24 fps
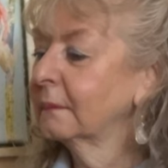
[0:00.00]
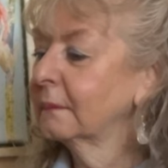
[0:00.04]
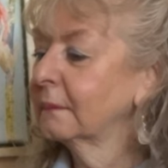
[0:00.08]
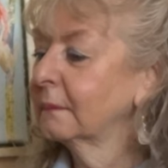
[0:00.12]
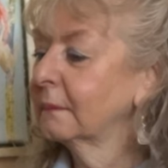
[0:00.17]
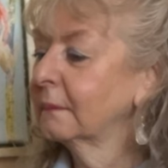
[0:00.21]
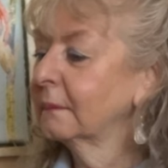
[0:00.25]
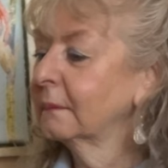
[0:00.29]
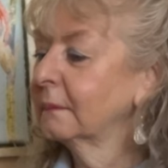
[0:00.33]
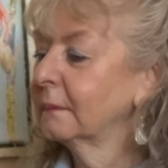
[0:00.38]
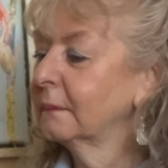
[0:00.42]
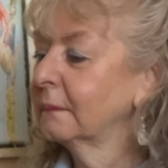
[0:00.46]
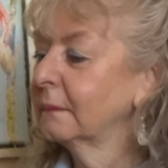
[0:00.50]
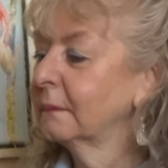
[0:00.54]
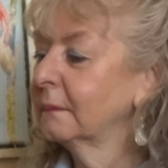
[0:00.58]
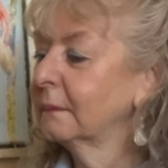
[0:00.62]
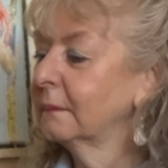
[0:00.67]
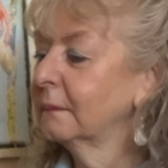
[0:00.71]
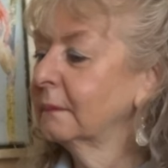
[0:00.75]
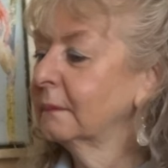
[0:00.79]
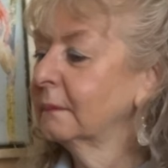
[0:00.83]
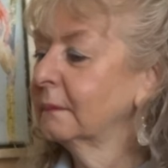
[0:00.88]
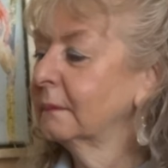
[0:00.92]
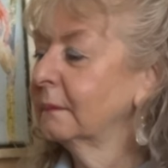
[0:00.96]

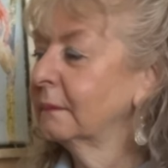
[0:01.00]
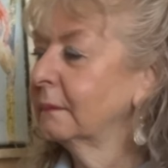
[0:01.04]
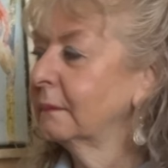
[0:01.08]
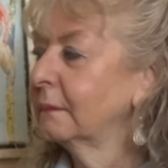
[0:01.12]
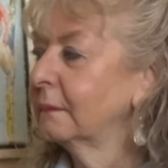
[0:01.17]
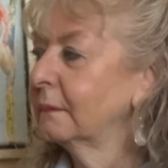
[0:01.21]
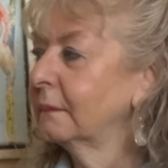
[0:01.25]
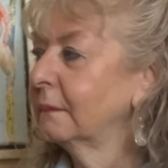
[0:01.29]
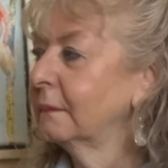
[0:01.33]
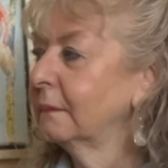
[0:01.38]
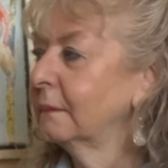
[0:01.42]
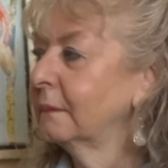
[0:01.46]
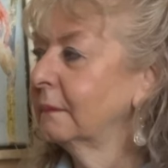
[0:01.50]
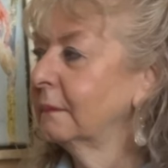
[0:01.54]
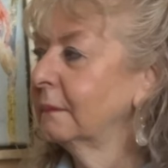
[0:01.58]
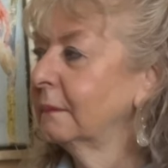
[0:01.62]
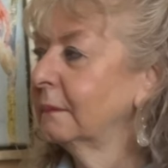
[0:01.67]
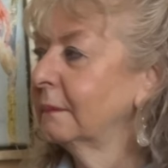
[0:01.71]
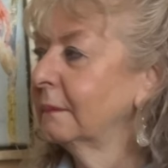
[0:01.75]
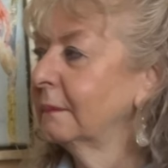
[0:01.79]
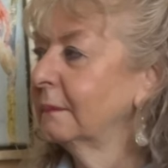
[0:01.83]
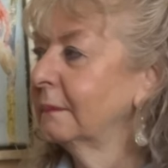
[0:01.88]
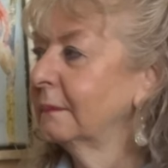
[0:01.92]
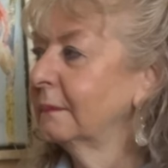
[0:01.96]

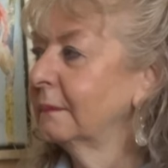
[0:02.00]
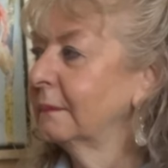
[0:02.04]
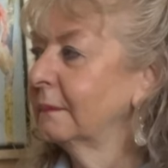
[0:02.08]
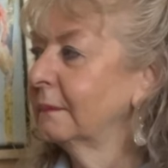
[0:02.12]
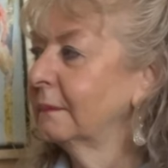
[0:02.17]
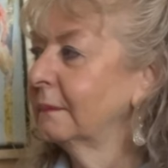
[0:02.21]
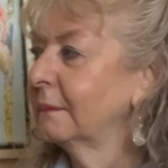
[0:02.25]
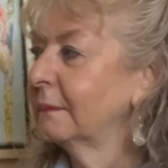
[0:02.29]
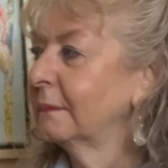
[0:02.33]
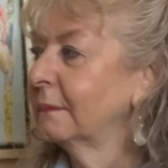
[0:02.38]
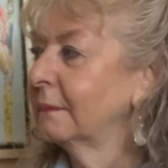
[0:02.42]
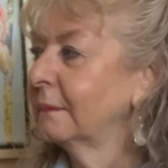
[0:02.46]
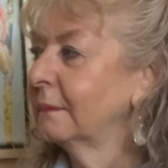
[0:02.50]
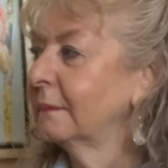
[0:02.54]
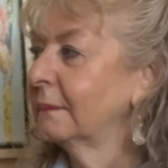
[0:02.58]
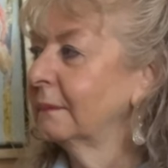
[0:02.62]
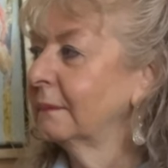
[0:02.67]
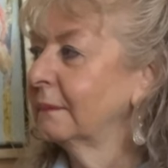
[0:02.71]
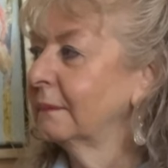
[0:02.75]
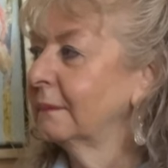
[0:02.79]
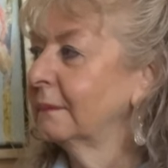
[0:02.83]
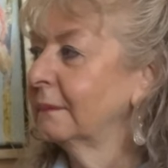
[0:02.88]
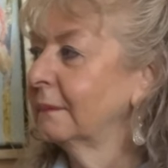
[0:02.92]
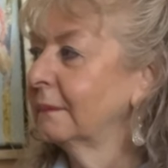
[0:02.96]

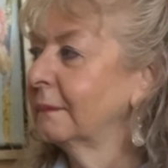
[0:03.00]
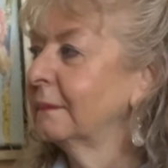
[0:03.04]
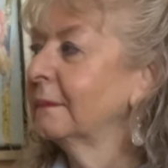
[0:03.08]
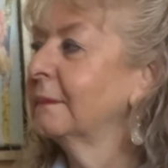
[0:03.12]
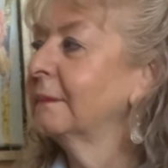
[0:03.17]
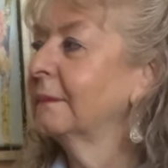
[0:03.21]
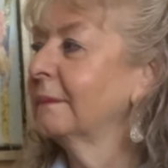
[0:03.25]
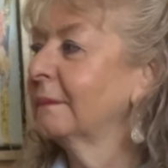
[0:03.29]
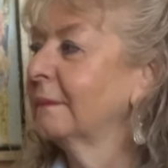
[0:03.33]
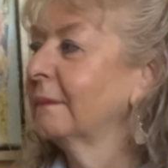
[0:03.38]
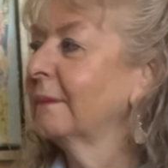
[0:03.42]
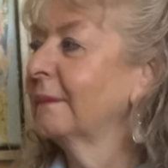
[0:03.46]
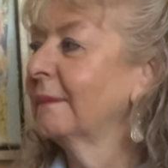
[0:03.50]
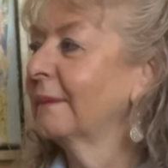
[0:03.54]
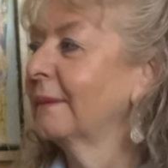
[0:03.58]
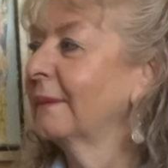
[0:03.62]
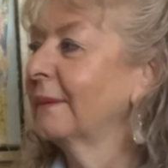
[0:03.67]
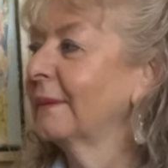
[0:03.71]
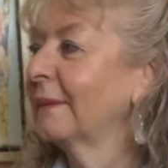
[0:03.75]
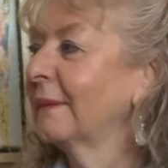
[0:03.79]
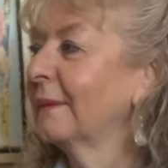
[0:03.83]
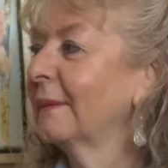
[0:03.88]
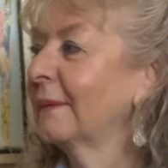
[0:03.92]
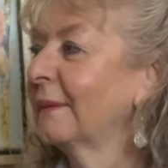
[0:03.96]

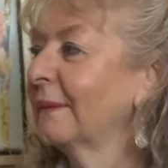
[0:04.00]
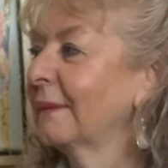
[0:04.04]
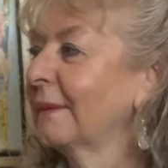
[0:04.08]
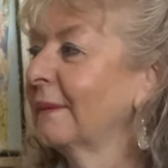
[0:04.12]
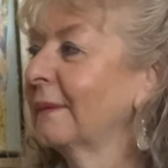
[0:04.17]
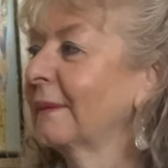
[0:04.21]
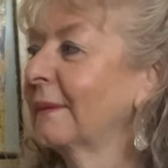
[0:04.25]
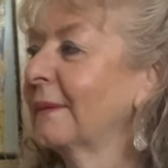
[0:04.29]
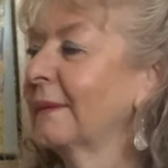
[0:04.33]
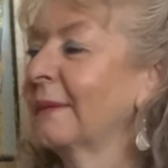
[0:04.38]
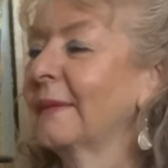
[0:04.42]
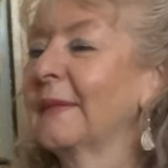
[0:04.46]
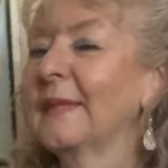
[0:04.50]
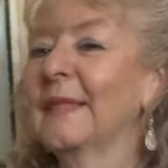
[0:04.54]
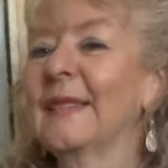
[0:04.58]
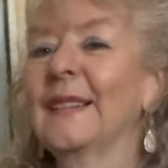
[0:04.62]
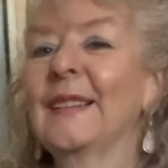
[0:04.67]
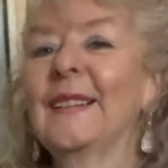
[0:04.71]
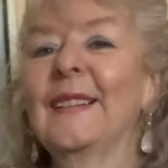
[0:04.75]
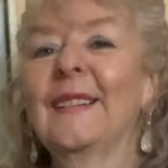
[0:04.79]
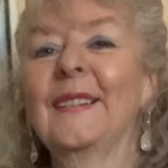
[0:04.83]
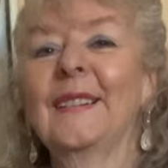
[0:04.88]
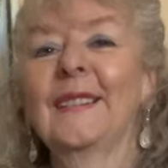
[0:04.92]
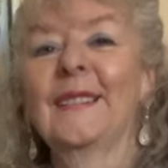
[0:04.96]

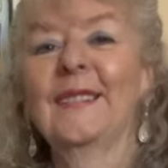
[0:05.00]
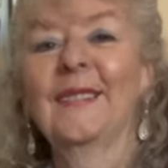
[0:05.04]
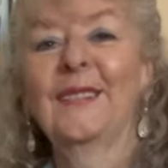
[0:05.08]
This person isn't speaking.